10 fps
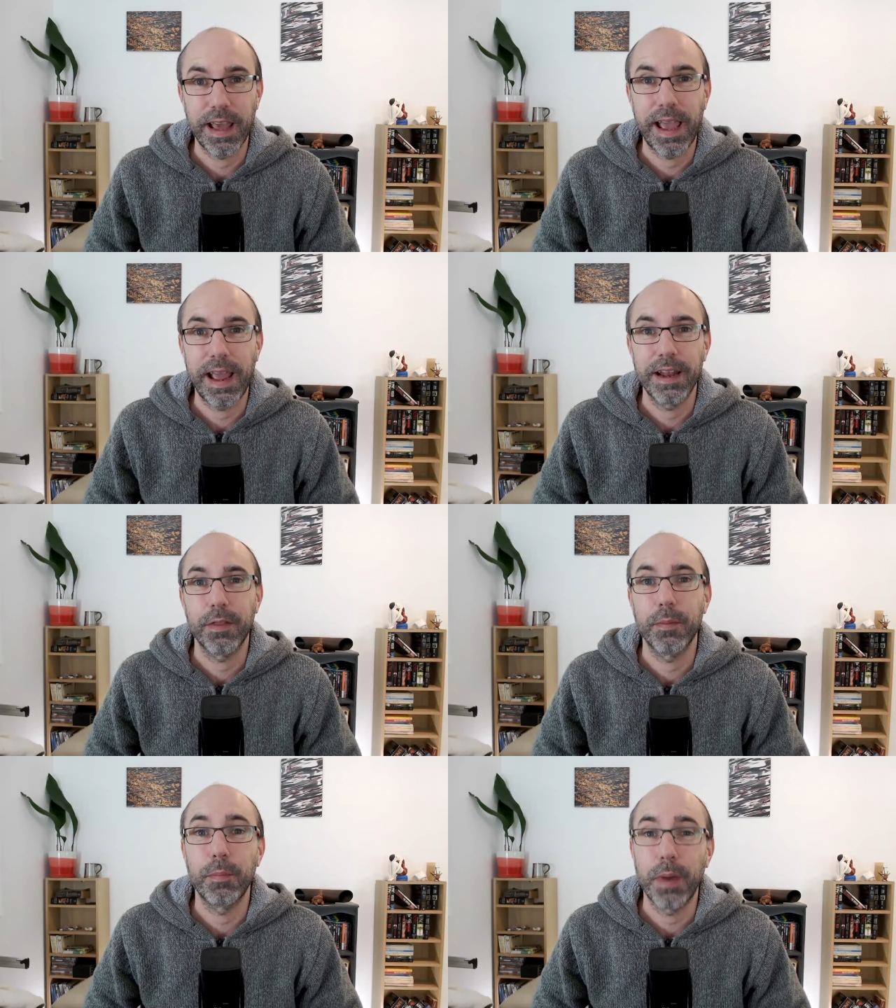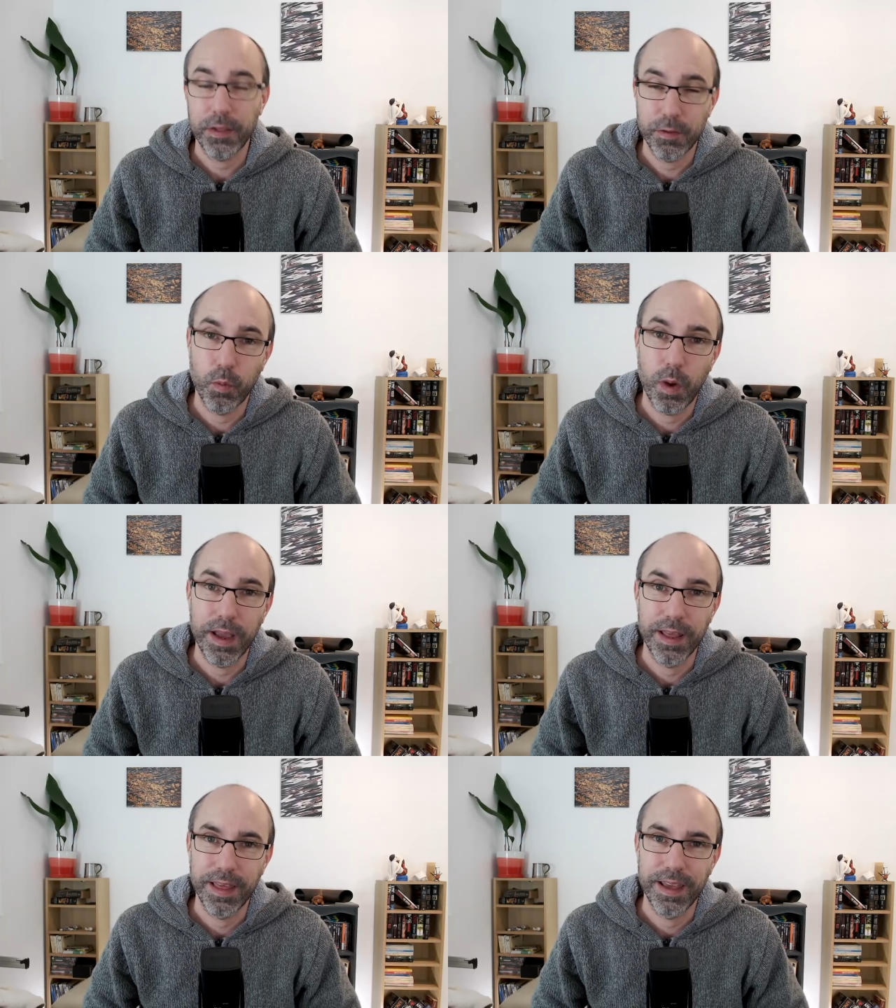and the best
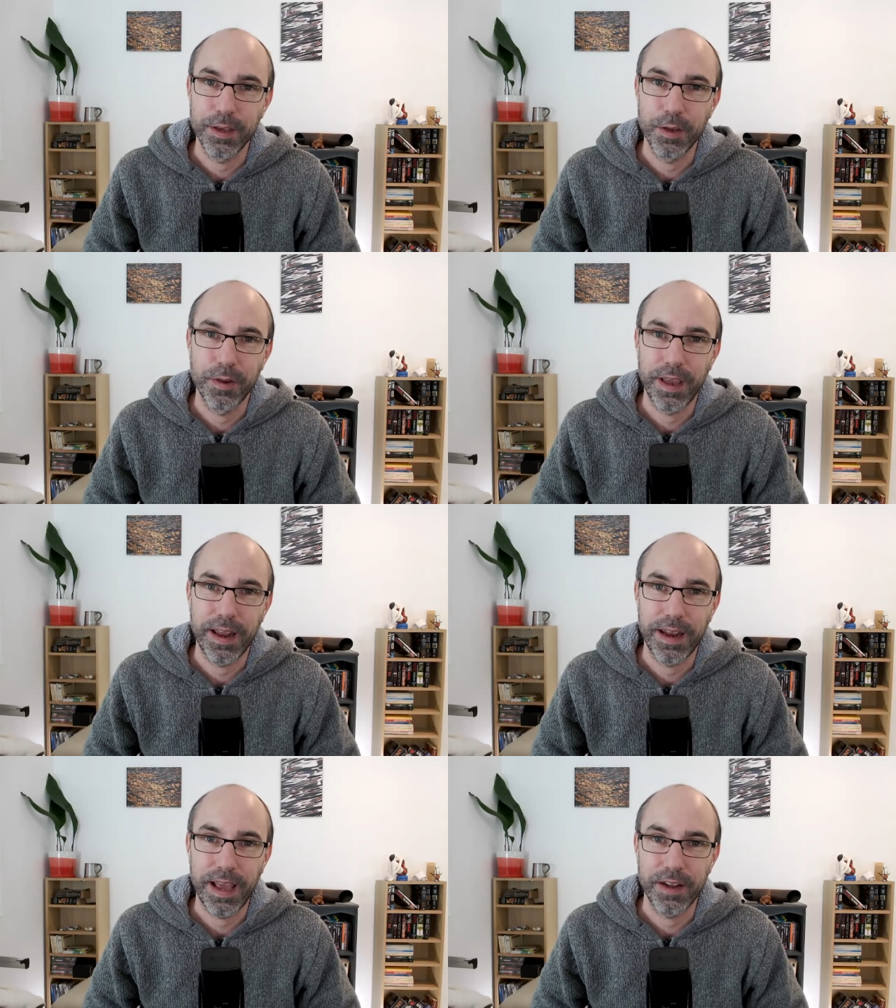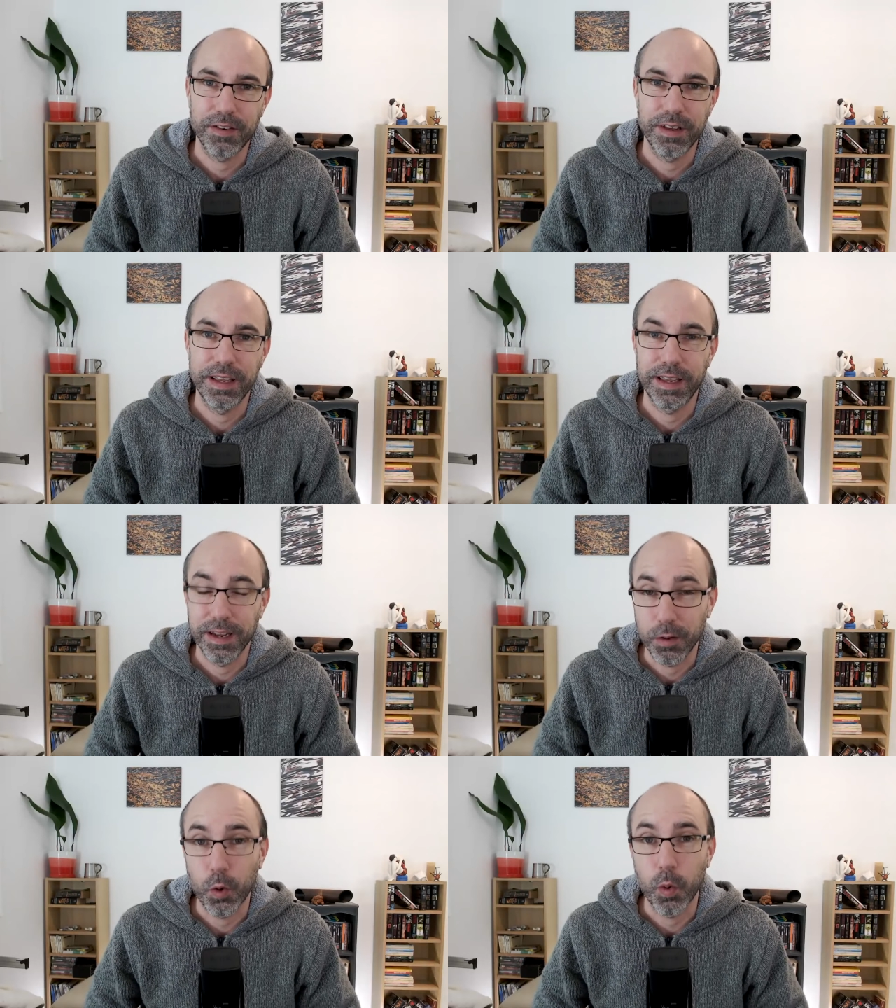way that you can actually
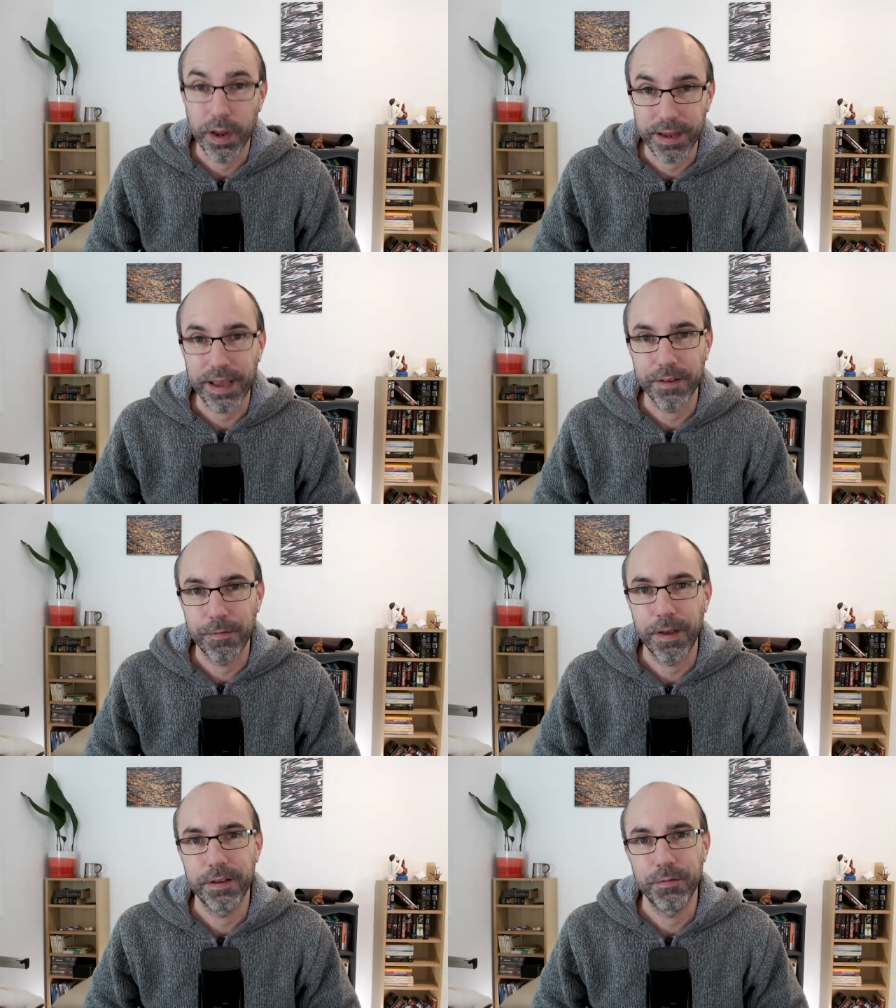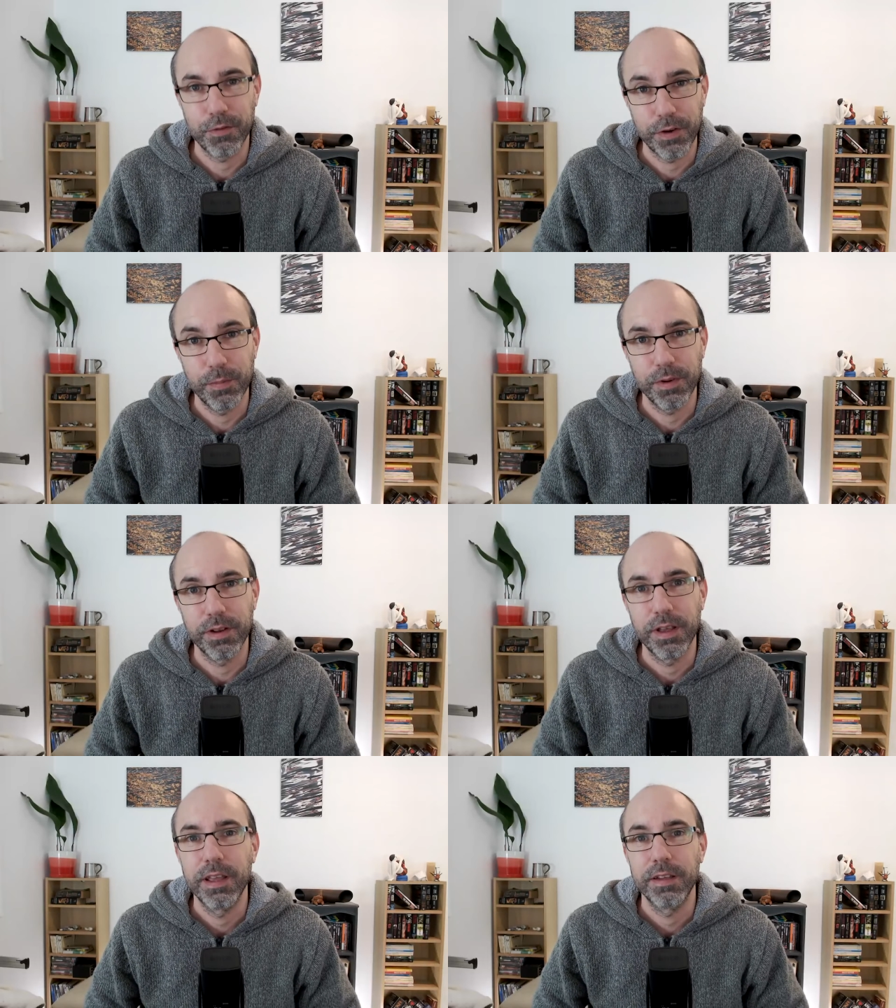get quick and effective treatment
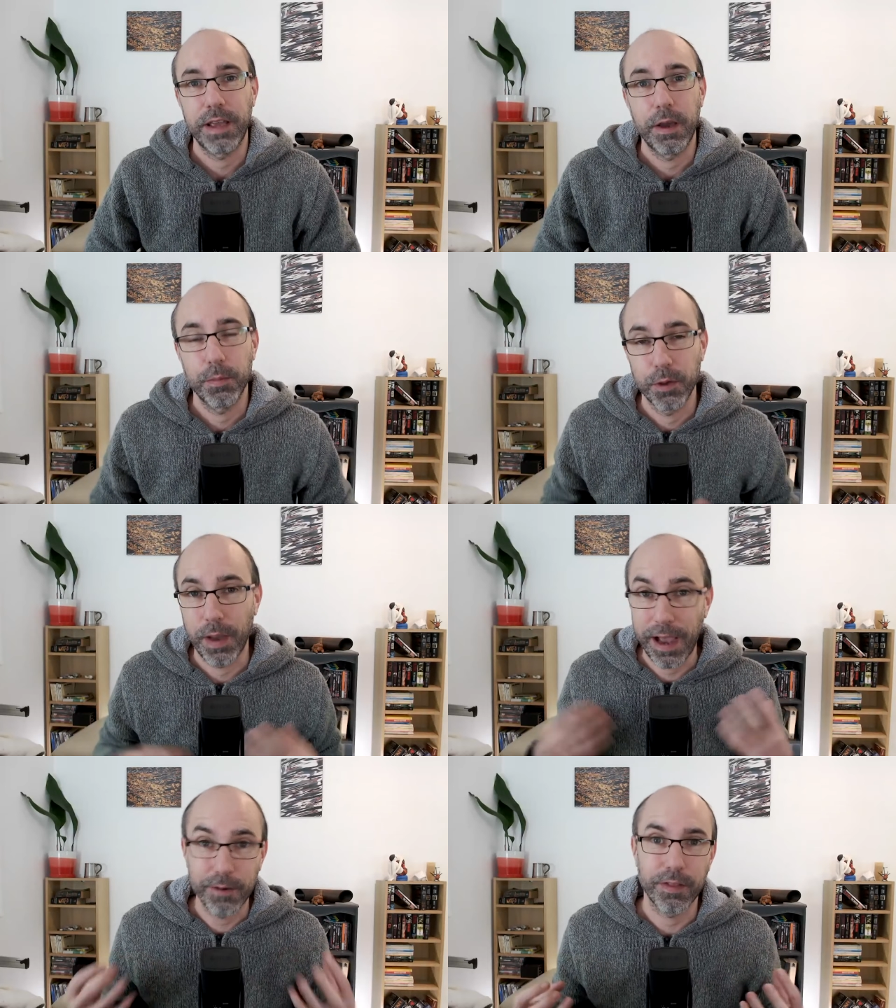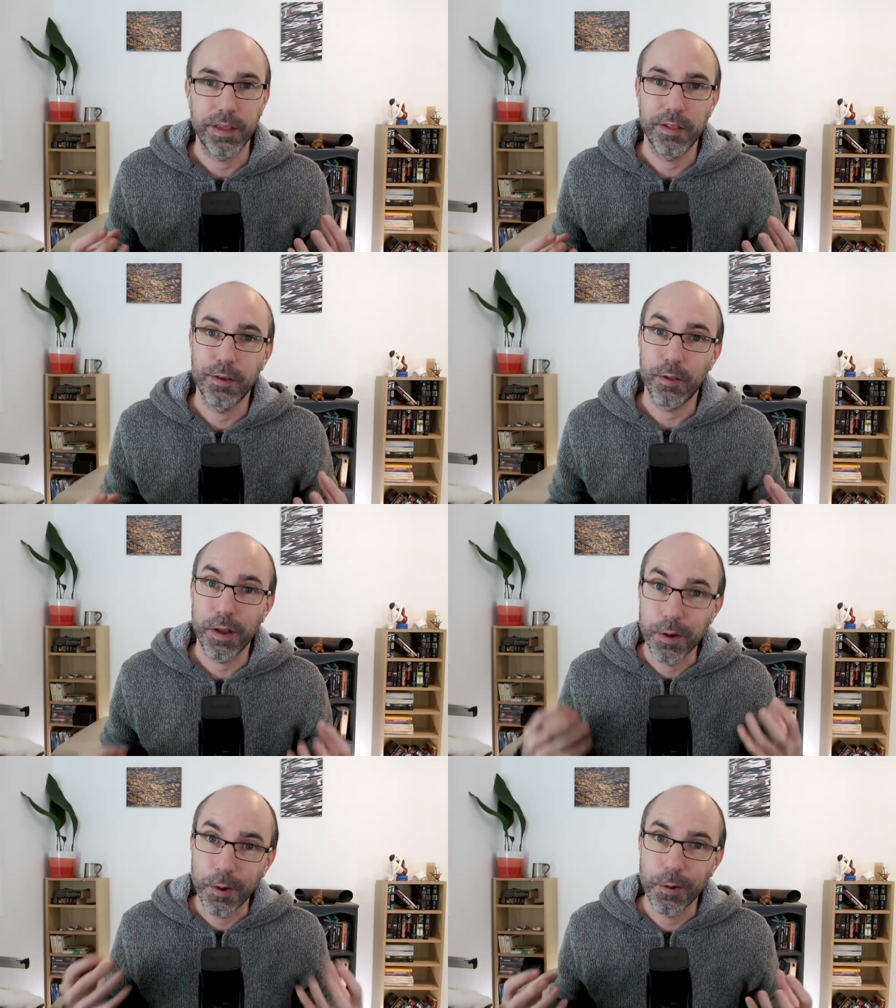to help you out of this, because I
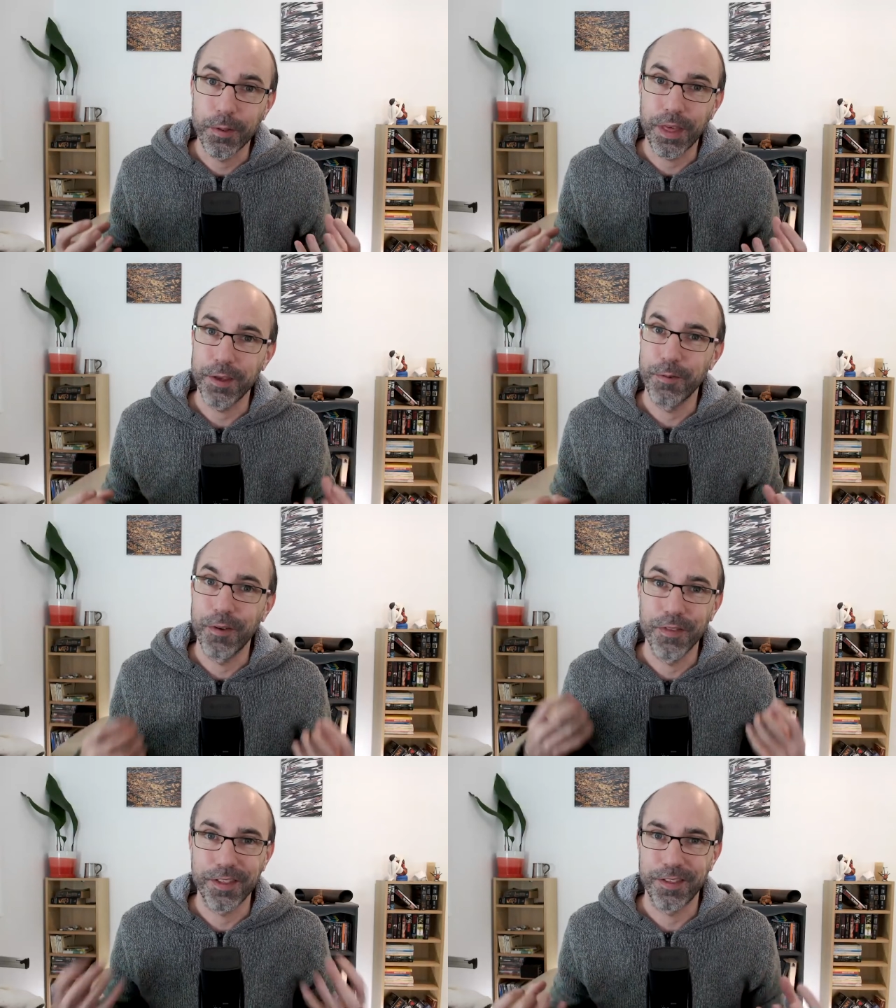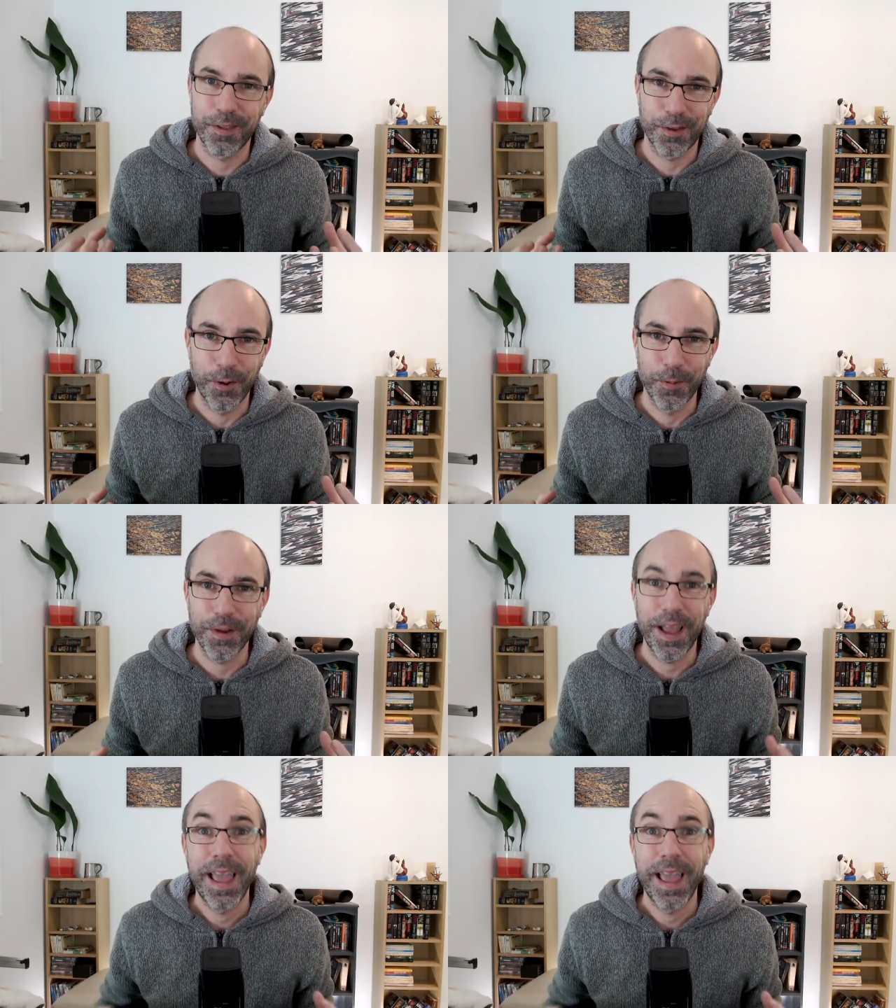know that you want this to stop